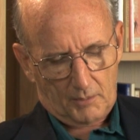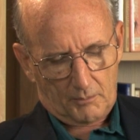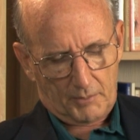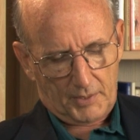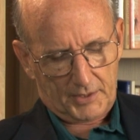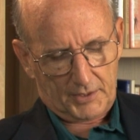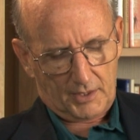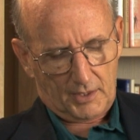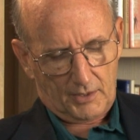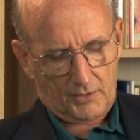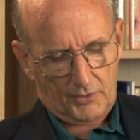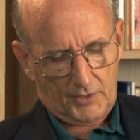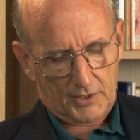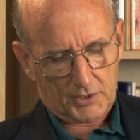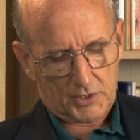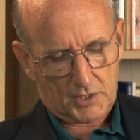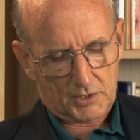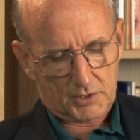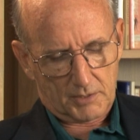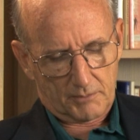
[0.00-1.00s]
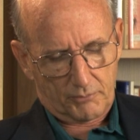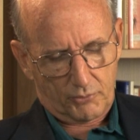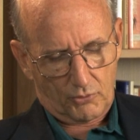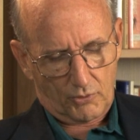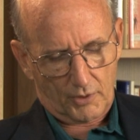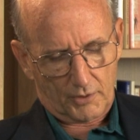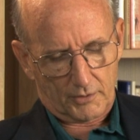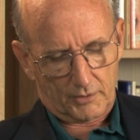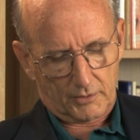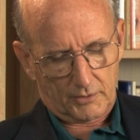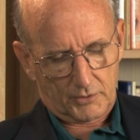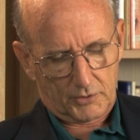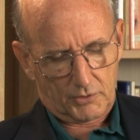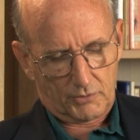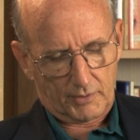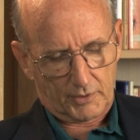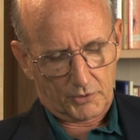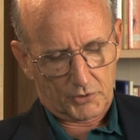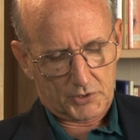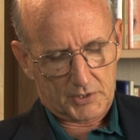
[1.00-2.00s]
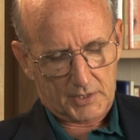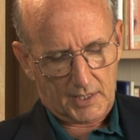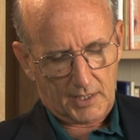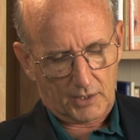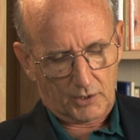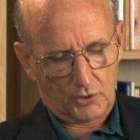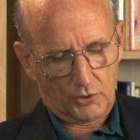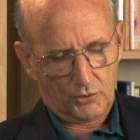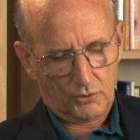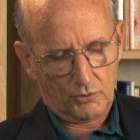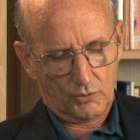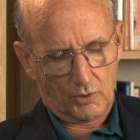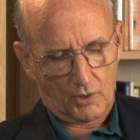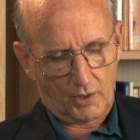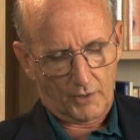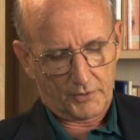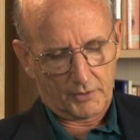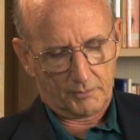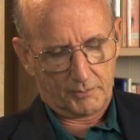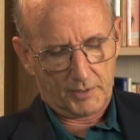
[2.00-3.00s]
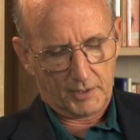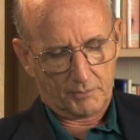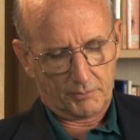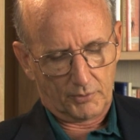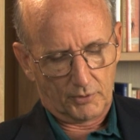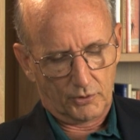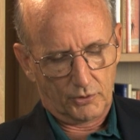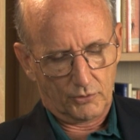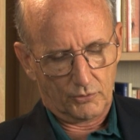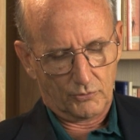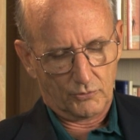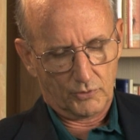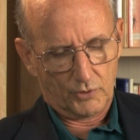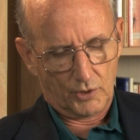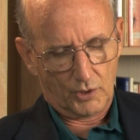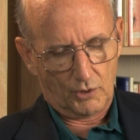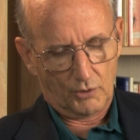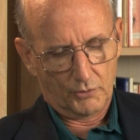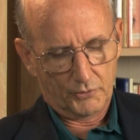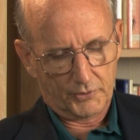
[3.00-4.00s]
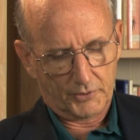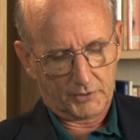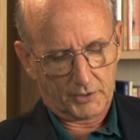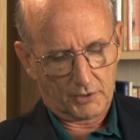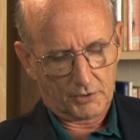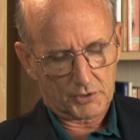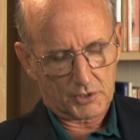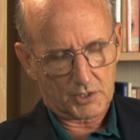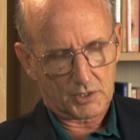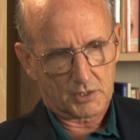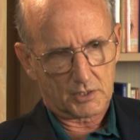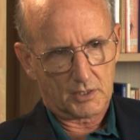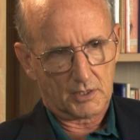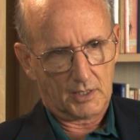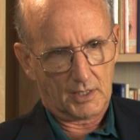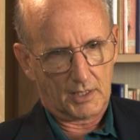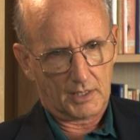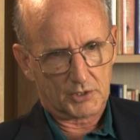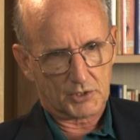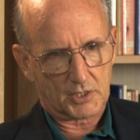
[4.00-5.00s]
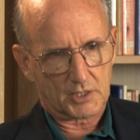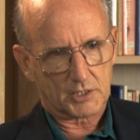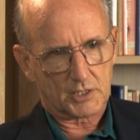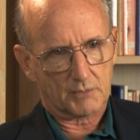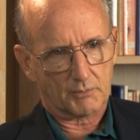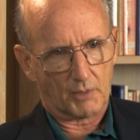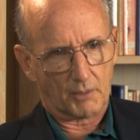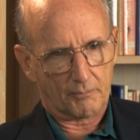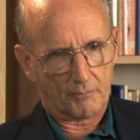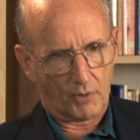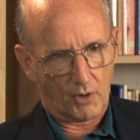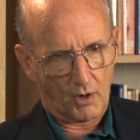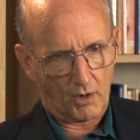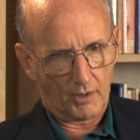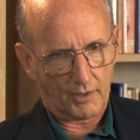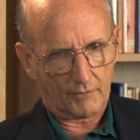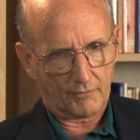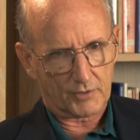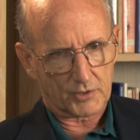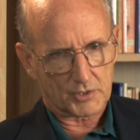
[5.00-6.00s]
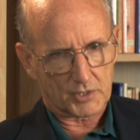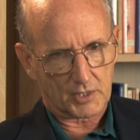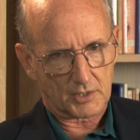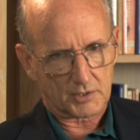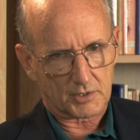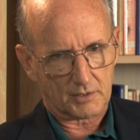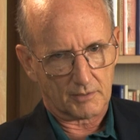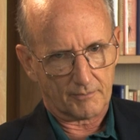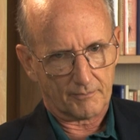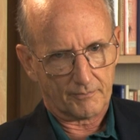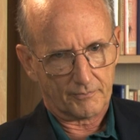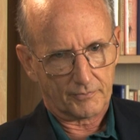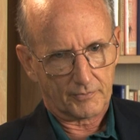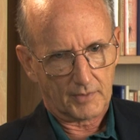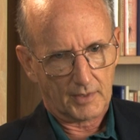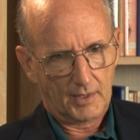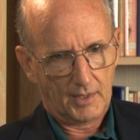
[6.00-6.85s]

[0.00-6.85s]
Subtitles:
But this is important to understand who are the people who know that there's a system, are part of the system.